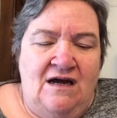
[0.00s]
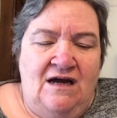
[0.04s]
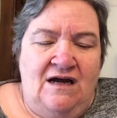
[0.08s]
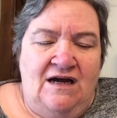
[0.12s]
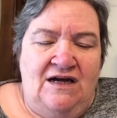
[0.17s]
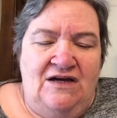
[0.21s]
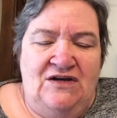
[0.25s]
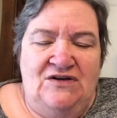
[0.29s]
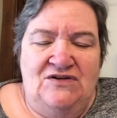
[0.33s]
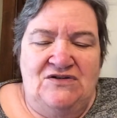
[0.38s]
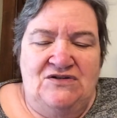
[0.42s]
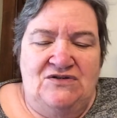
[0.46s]

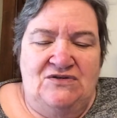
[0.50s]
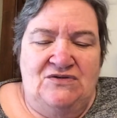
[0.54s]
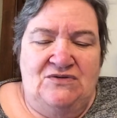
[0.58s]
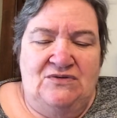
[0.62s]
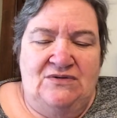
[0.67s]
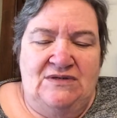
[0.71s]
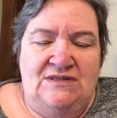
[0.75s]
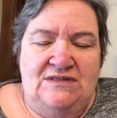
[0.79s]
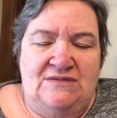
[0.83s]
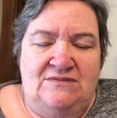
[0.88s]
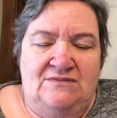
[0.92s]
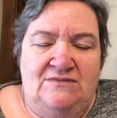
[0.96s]
I heard your
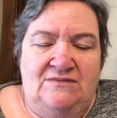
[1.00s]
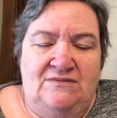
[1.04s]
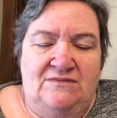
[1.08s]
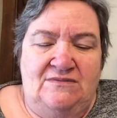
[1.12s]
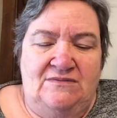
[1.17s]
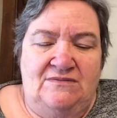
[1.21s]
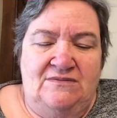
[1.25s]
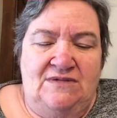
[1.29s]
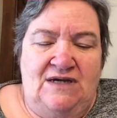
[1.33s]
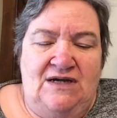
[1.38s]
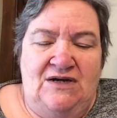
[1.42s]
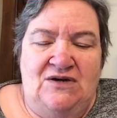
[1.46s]
noise.
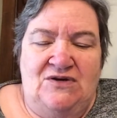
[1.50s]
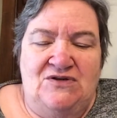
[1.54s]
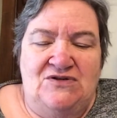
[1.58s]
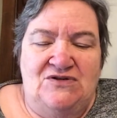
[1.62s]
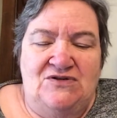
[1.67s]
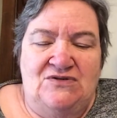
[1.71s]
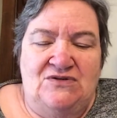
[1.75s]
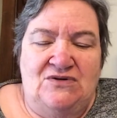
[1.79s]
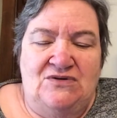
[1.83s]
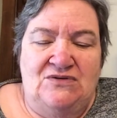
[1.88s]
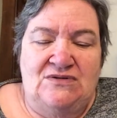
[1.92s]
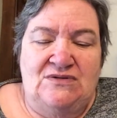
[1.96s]
I heard
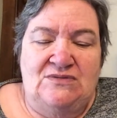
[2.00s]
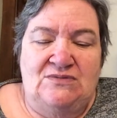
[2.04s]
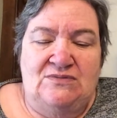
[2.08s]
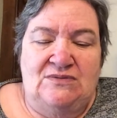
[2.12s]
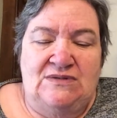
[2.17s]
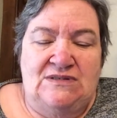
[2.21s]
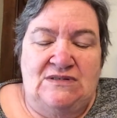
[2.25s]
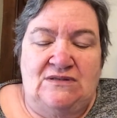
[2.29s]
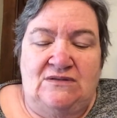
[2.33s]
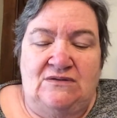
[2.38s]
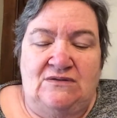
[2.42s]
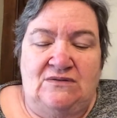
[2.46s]
your nose
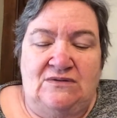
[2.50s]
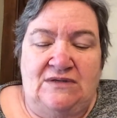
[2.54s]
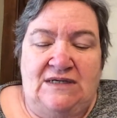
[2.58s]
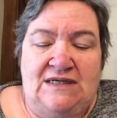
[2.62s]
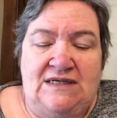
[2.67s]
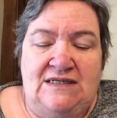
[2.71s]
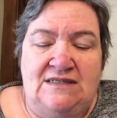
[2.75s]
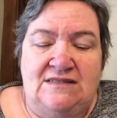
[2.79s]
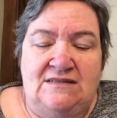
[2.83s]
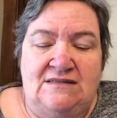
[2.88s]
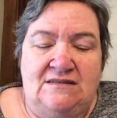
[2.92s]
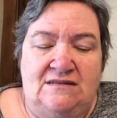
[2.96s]
whistle,
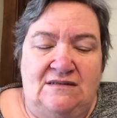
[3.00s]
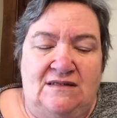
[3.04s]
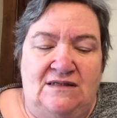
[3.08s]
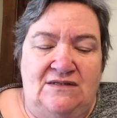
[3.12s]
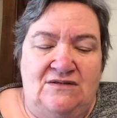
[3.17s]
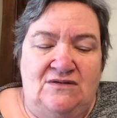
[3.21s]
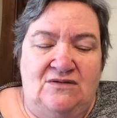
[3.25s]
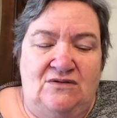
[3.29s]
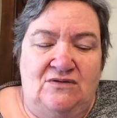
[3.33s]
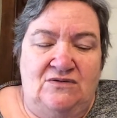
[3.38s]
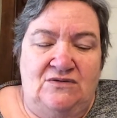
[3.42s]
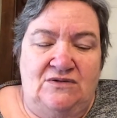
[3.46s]
Grace, I
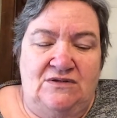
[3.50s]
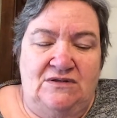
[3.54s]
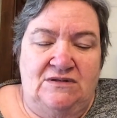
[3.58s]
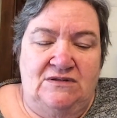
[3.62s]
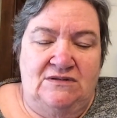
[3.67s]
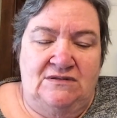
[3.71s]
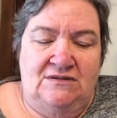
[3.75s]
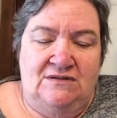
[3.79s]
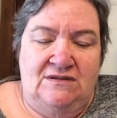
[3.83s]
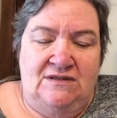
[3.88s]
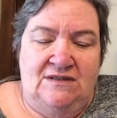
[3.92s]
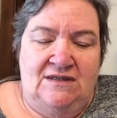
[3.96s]
told her.
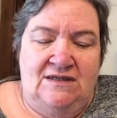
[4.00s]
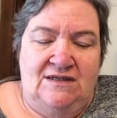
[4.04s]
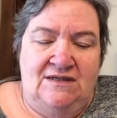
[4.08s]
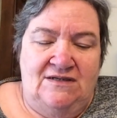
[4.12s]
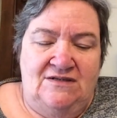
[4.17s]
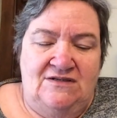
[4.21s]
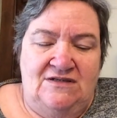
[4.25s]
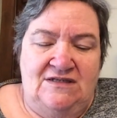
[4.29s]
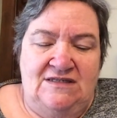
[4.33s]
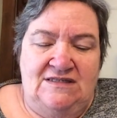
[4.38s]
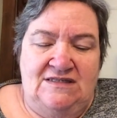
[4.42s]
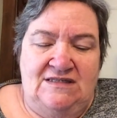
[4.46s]

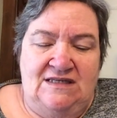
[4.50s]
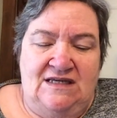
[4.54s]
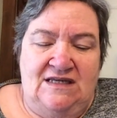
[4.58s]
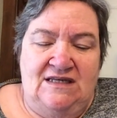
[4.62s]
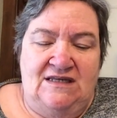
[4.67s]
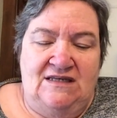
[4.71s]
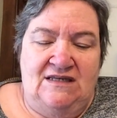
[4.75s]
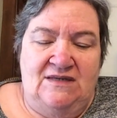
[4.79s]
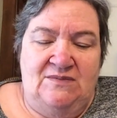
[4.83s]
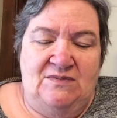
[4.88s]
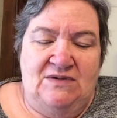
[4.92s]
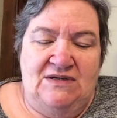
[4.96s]
Just
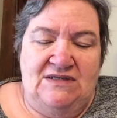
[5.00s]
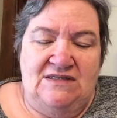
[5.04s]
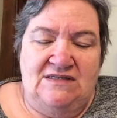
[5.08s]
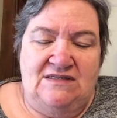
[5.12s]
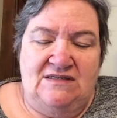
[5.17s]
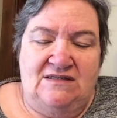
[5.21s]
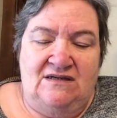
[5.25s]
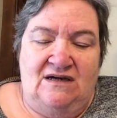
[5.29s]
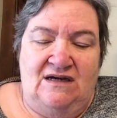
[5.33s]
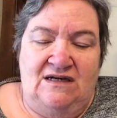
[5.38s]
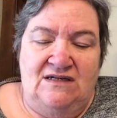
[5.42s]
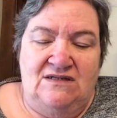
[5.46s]
then, the
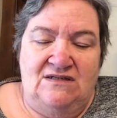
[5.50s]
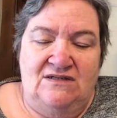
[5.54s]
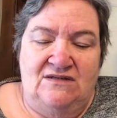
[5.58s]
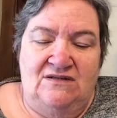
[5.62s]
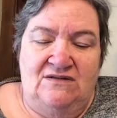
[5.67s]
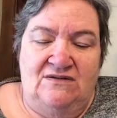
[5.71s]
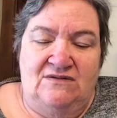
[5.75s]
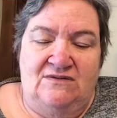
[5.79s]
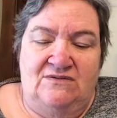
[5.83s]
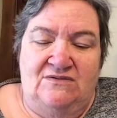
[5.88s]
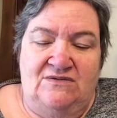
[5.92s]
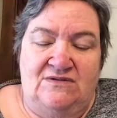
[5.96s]
bus got to
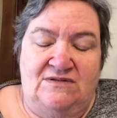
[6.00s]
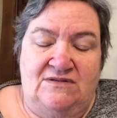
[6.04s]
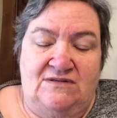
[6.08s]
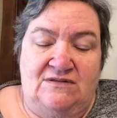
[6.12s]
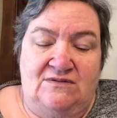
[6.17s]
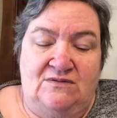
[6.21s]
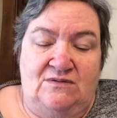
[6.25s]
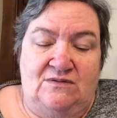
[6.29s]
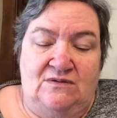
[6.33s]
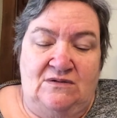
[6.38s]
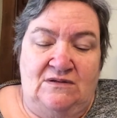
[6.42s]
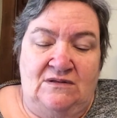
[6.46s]
the
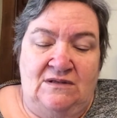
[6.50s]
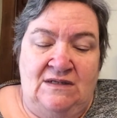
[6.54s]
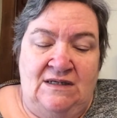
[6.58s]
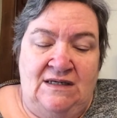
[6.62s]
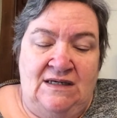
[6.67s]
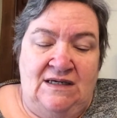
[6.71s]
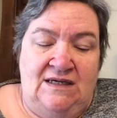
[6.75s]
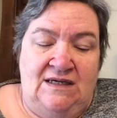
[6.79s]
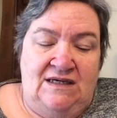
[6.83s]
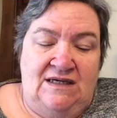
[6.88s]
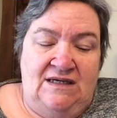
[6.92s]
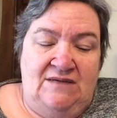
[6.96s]
school.
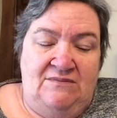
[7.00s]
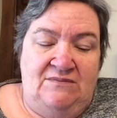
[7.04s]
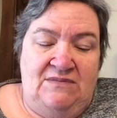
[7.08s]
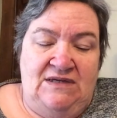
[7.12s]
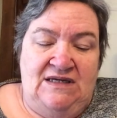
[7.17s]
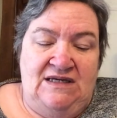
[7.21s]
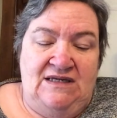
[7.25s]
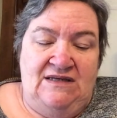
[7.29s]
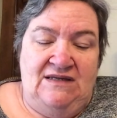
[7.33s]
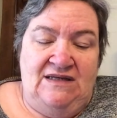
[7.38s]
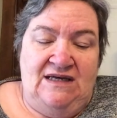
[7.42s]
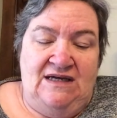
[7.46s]

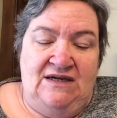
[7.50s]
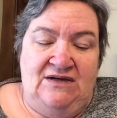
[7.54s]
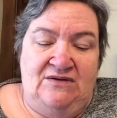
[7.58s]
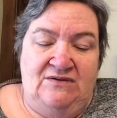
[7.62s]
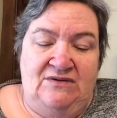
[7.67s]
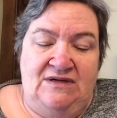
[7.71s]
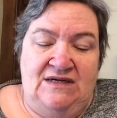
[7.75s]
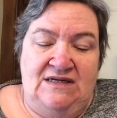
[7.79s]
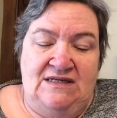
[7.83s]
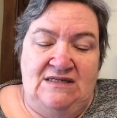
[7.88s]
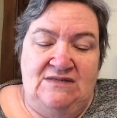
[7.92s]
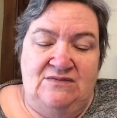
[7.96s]
Me and that
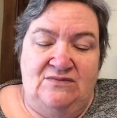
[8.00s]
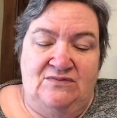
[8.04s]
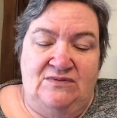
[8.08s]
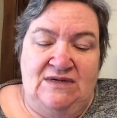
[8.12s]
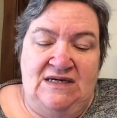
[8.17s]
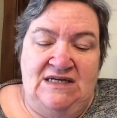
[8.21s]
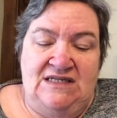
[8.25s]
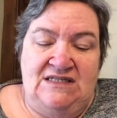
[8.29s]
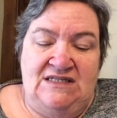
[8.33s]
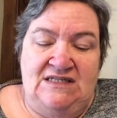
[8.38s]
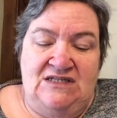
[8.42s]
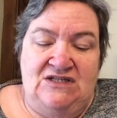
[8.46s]
Grace
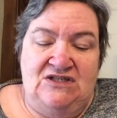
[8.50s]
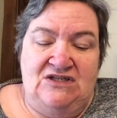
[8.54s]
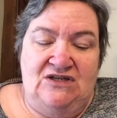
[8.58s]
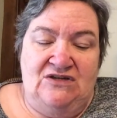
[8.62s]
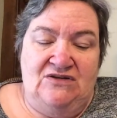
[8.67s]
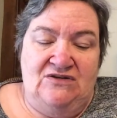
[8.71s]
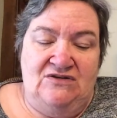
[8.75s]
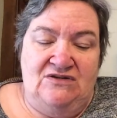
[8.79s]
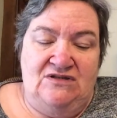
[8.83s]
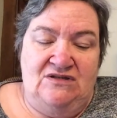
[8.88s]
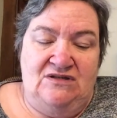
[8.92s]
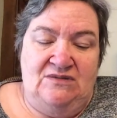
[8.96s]
raced each
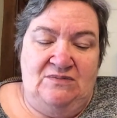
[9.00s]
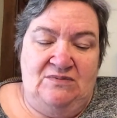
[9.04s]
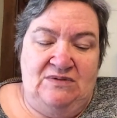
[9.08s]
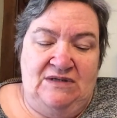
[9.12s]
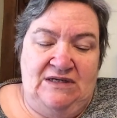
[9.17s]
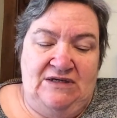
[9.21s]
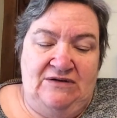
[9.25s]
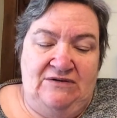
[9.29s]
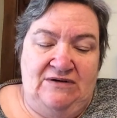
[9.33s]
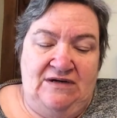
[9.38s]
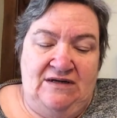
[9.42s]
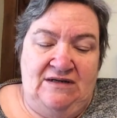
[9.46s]
other to the
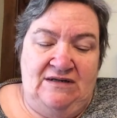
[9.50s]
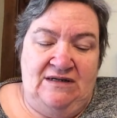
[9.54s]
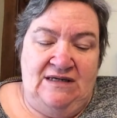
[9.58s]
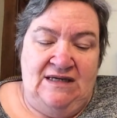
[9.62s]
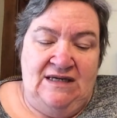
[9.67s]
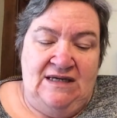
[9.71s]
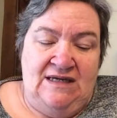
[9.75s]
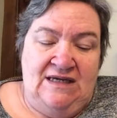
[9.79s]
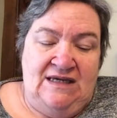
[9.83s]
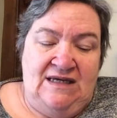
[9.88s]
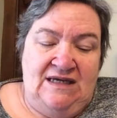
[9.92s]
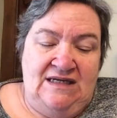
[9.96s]
playground,
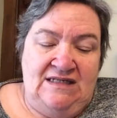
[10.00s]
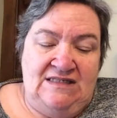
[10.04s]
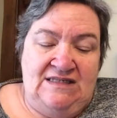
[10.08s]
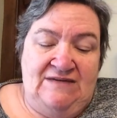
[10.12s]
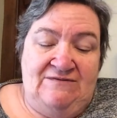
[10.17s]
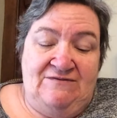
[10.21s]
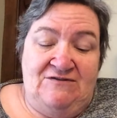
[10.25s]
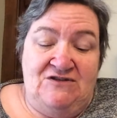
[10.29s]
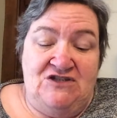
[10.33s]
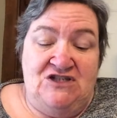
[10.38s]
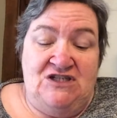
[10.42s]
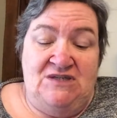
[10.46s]

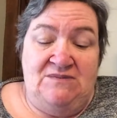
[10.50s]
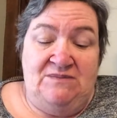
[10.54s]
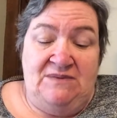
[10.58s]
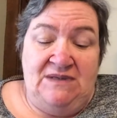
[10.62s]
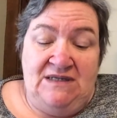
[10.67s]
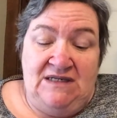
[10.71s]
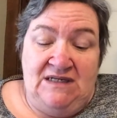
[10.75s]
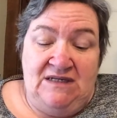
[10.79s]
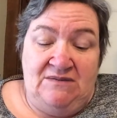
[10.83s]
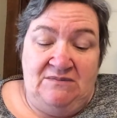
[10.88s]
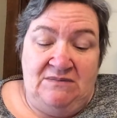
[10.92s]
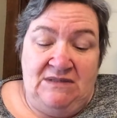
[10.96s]
except for she
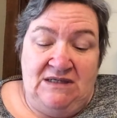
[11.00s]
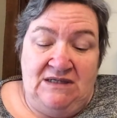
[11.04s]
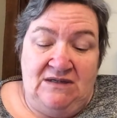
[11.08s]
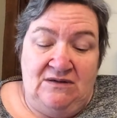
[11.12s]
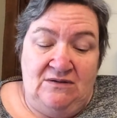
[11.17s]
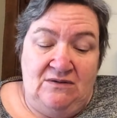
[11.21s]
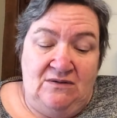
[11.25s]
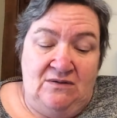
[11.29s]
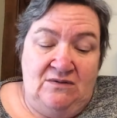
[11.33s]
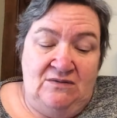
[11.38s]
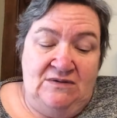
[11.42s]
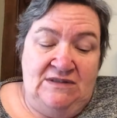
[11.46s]
beated me,
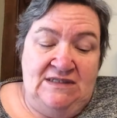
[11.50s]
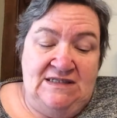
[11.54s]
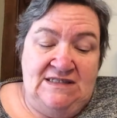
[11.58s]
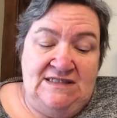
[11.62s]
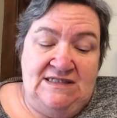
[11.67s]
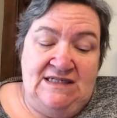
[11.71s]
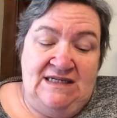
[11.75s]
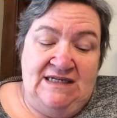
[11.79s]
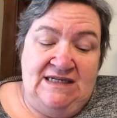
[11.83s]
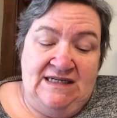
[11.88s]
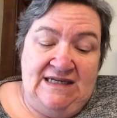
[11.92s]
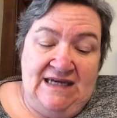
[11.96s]
only it
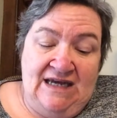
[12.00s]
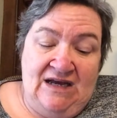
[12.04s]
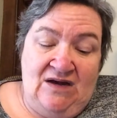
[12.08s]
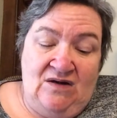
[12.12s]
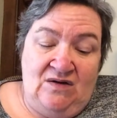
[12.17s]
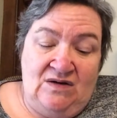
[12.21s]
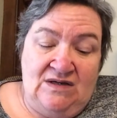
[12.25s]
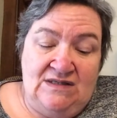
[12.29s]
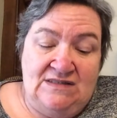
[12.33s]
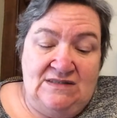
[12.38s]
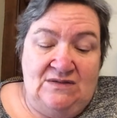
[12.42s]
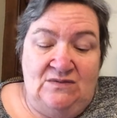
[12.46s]
didn't
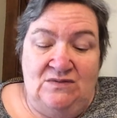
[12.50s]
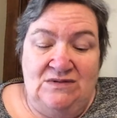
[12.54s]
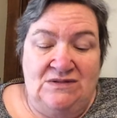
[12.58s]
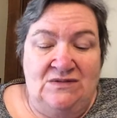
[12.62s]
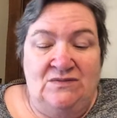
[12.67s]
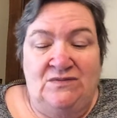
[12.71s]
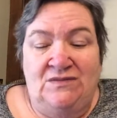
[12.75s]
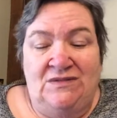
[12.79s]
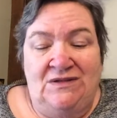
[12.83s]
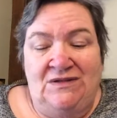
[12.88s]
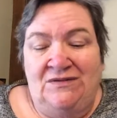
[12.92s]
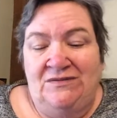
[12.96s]
count because I
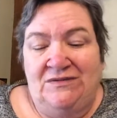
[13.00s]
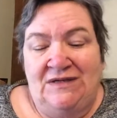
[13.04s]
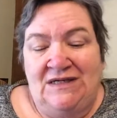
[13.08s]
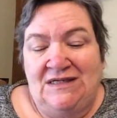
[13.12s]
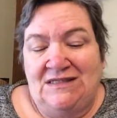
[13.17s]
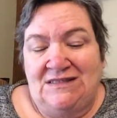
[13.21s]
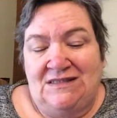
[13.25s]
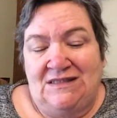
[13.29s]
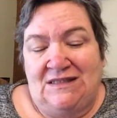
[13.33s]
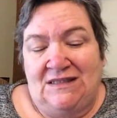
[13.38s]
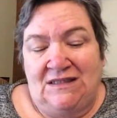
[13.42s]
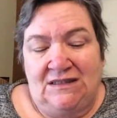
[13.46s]
wasn't really
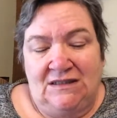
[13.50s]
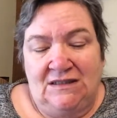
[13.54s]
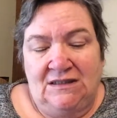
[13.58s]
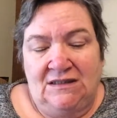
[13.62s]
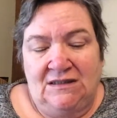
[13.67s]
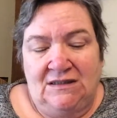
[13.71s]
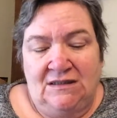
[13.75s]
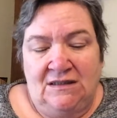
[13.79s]
racing.